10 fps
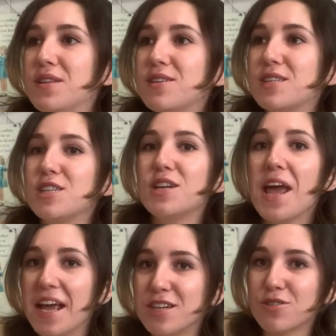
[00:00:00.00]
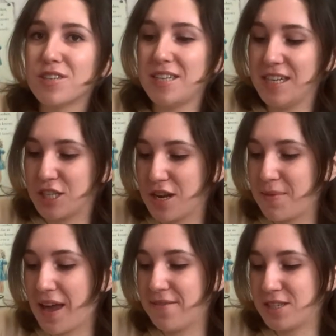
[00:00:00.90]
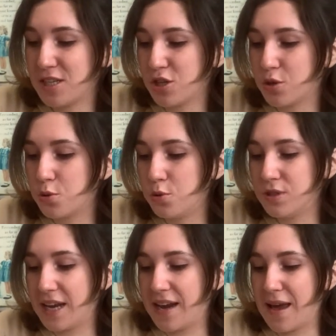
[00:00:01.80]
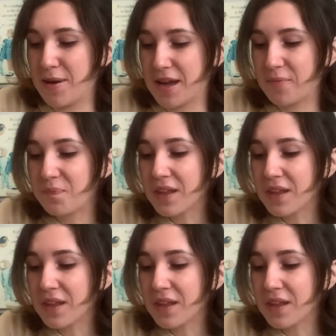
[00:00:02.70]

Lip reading: They're such an interesting ship. They have such a cool dynamic,